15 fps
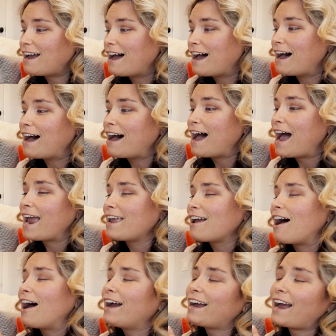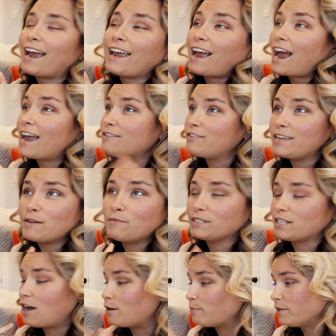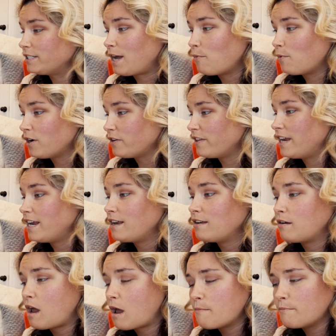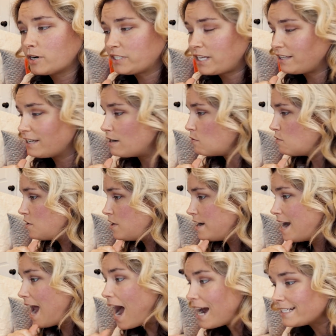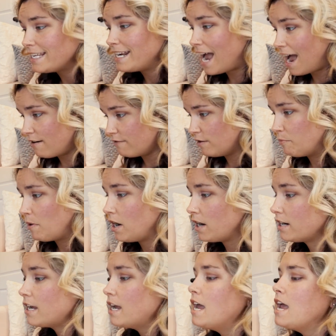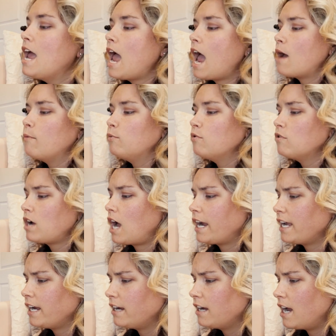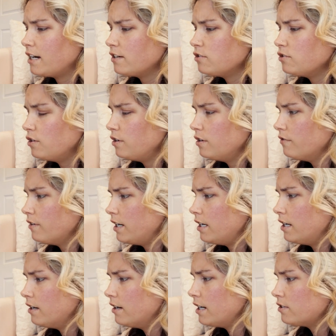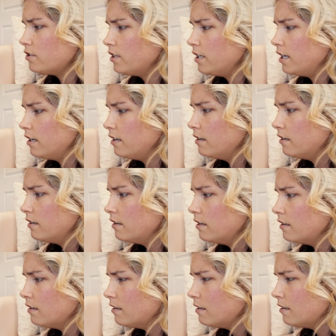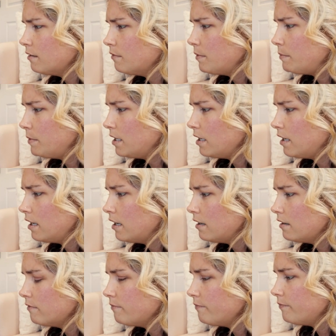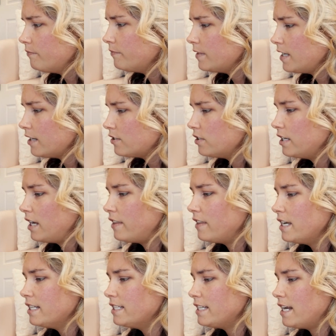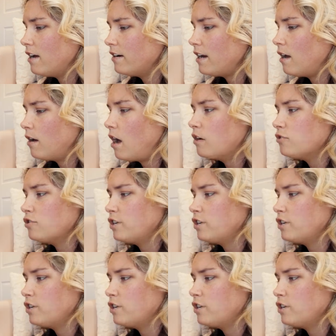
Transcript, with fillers: Uh, I, I, I think it was 100% worth it. Uh, Marcella knocked it out of the park and we'll, I can kind of show you right here actually. Uh, maybe you can't. Actually, I think it's down. I'll, I'll